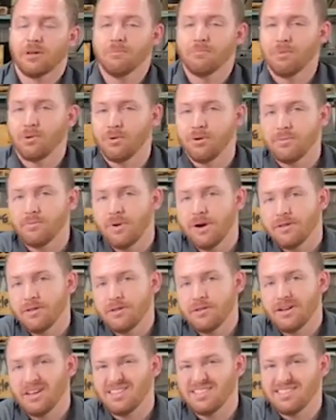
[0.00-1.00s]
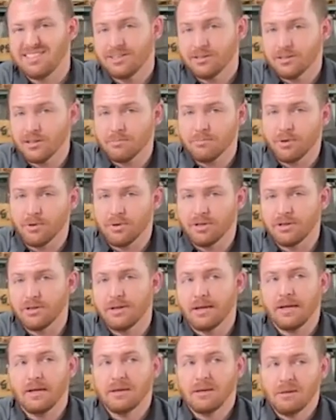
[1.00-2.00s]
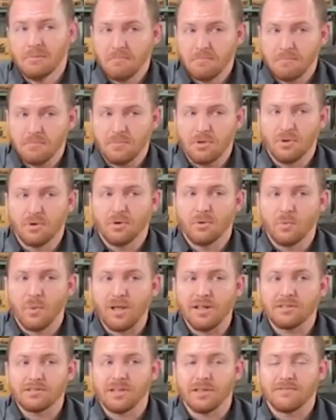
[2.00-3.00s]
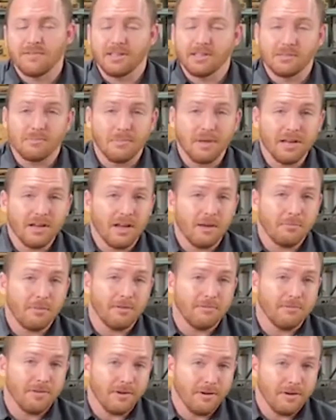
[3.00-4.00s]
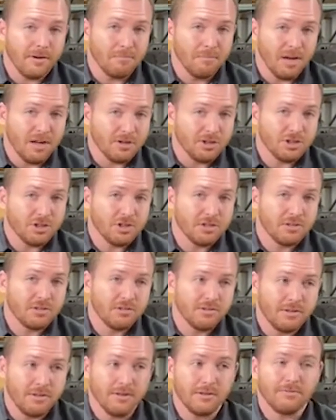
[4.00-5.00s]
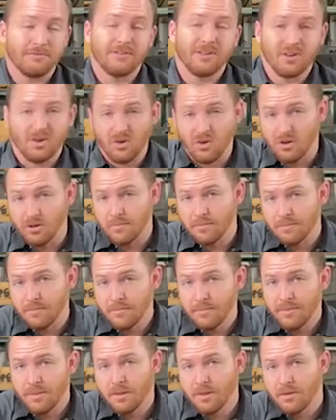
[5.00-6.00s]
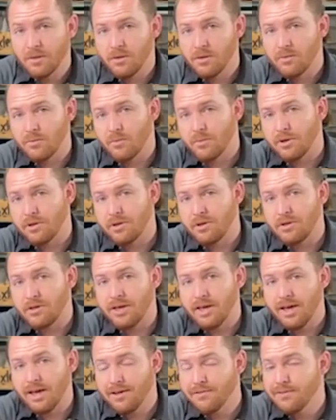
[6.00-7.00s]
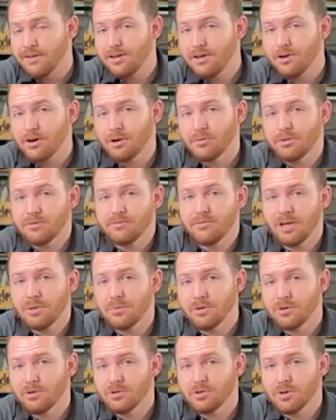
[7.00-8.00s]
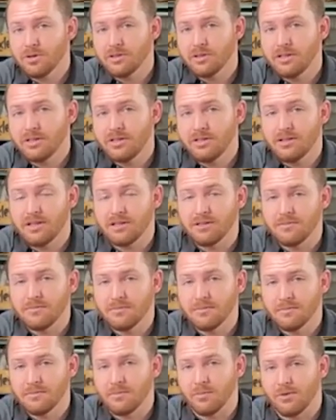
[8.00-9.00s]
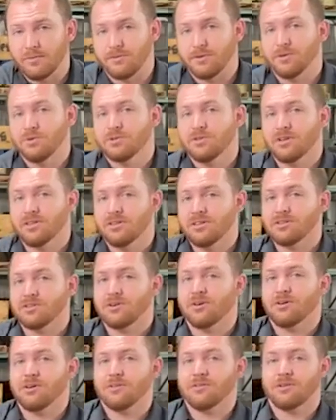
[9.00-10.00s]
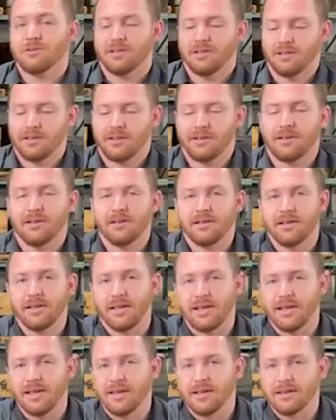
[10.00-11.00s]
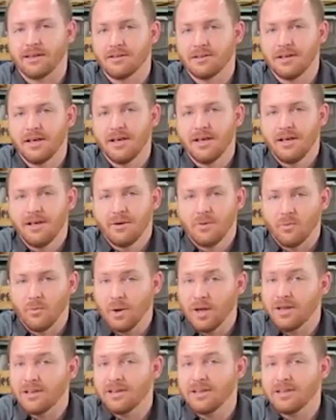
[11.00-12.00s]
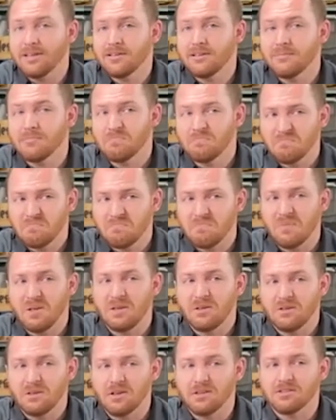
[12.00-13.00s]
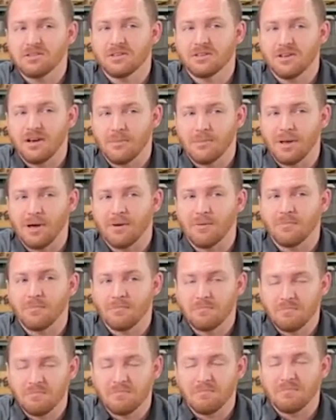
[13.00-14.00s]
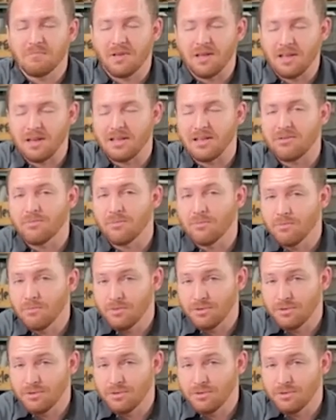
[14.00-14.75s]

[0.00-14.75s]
component rather than a steel component, your weight savings may not be very much, if at all. We have a carbon fiber trunk lid that we've used on this car, and weighing it, it doesn't come out any